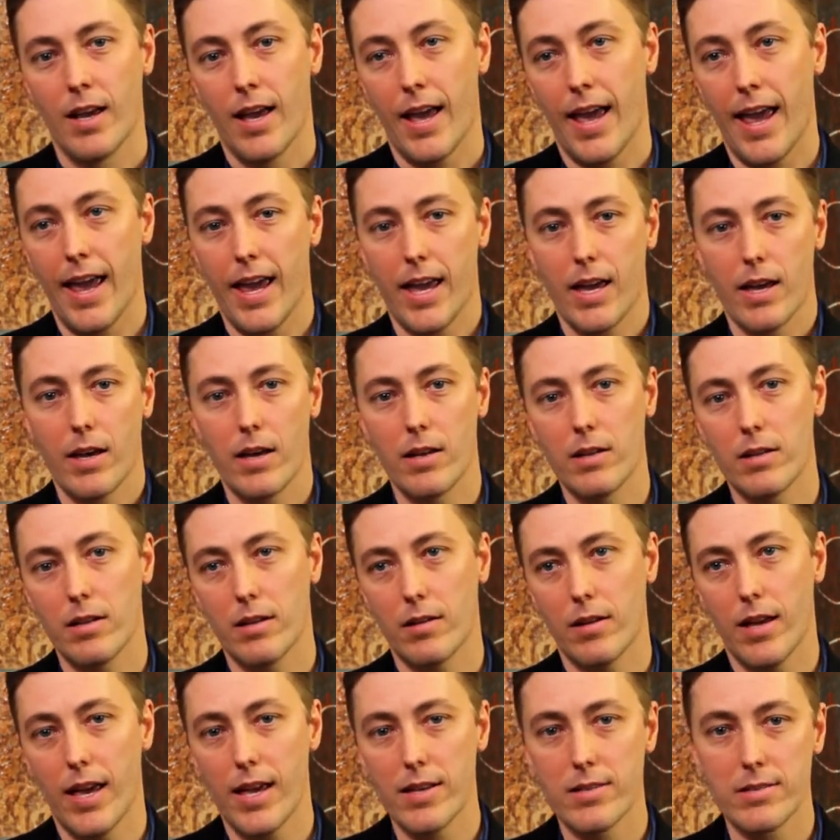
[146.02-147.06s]
and
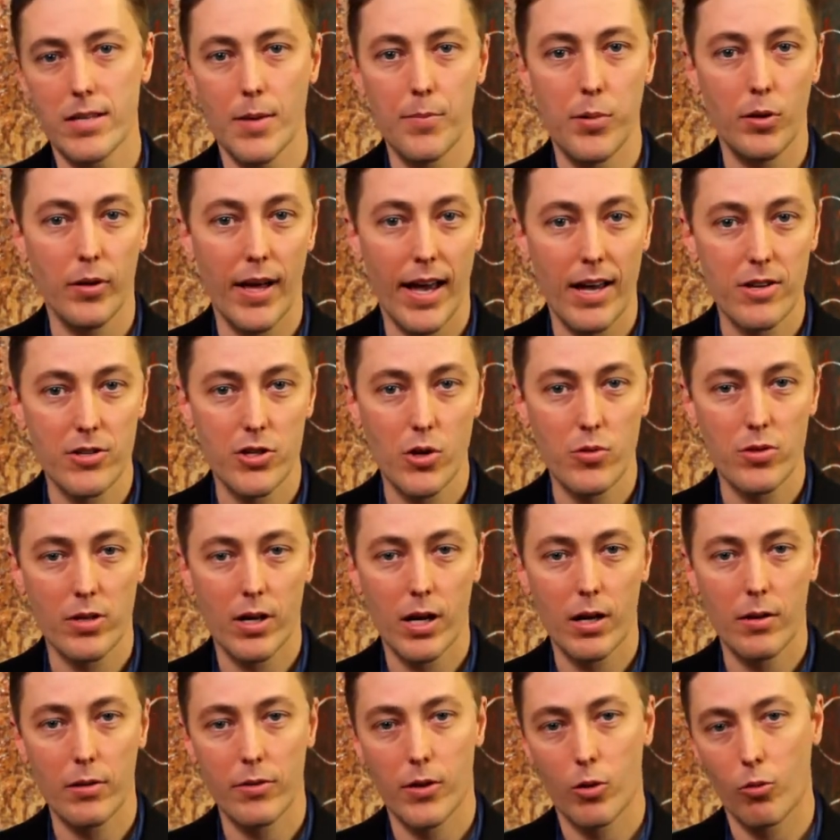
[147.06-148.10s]
as simple as using
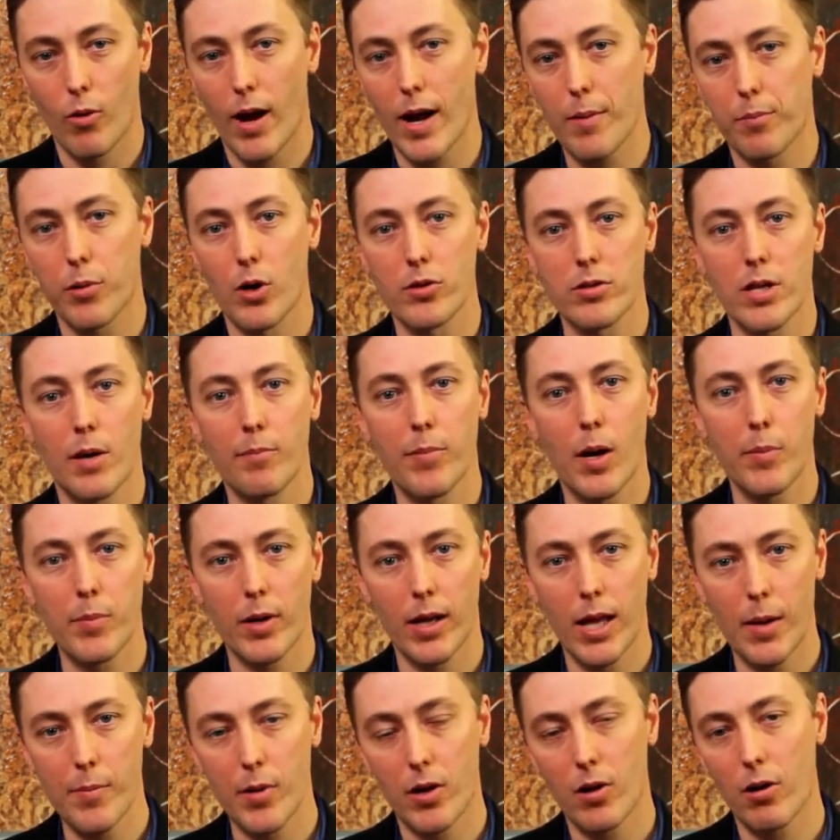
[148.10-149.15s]
the right proton pump
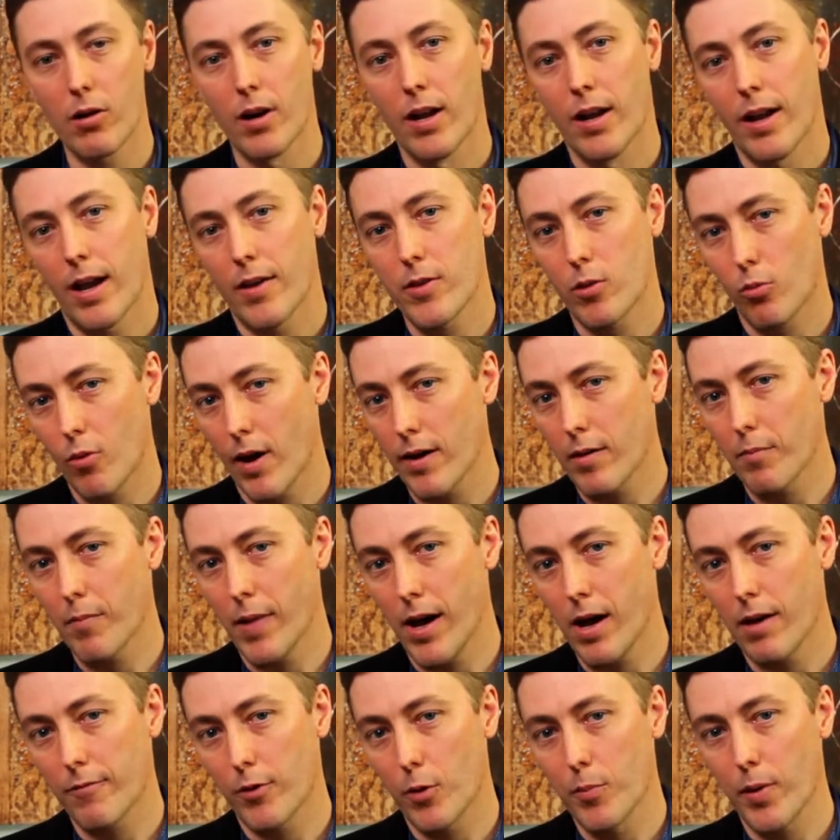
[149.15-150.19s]
inhibitor and the right
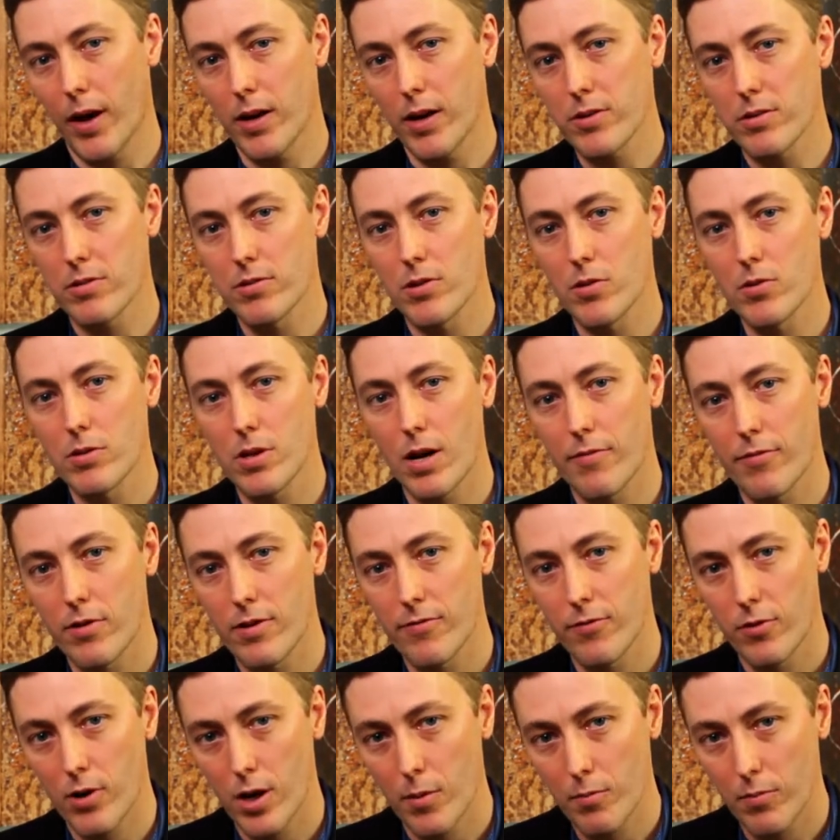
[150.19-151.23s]
amount for patients who suffer
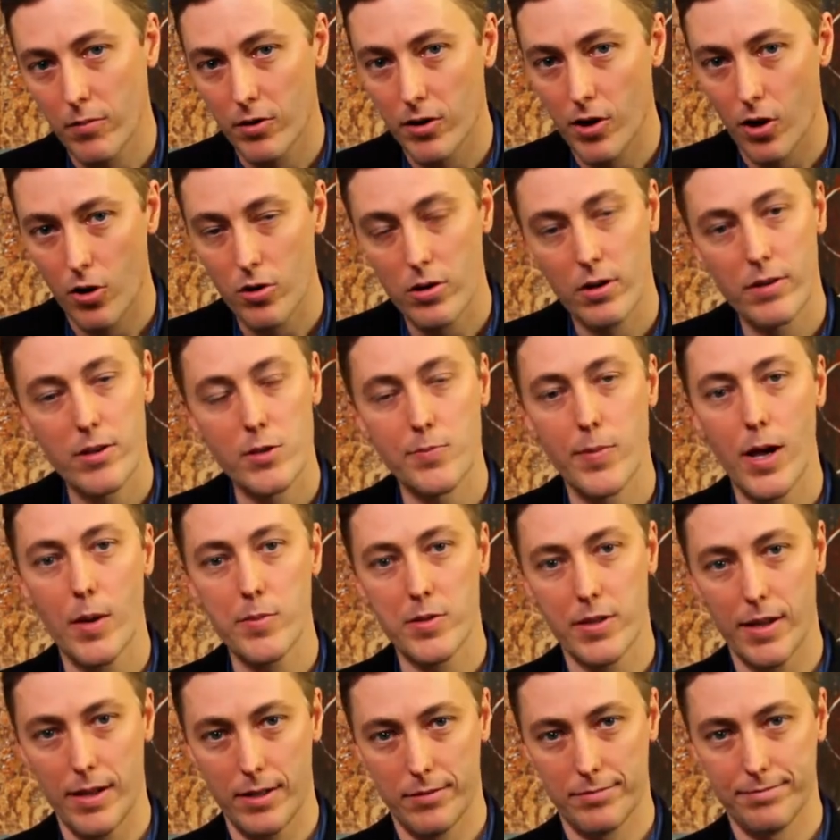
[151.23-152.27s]
from GERD and
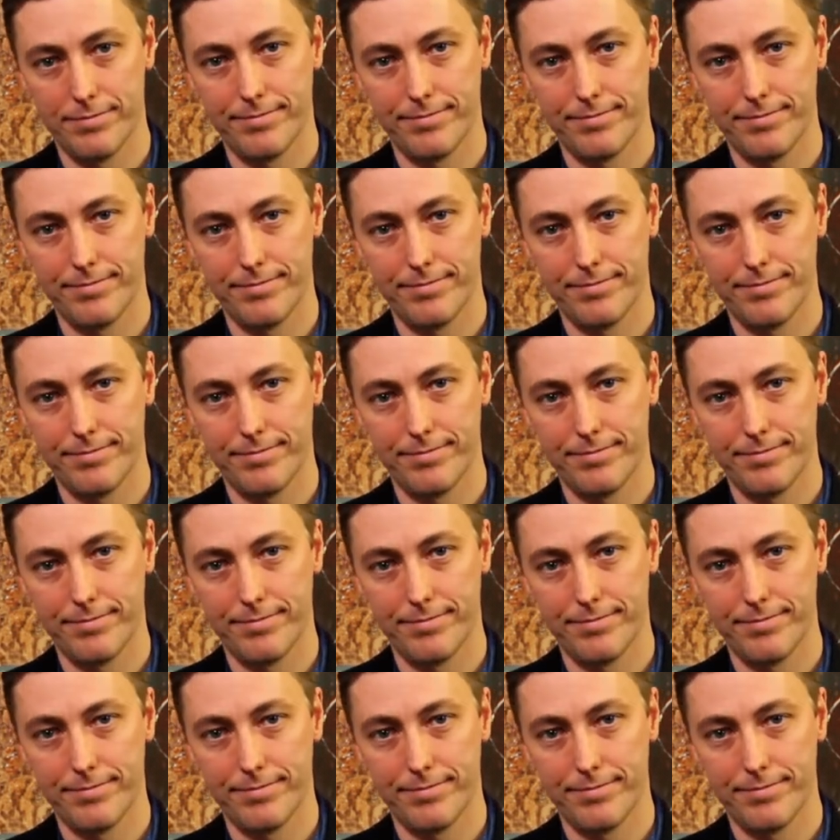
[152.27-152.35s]
dyspepsia.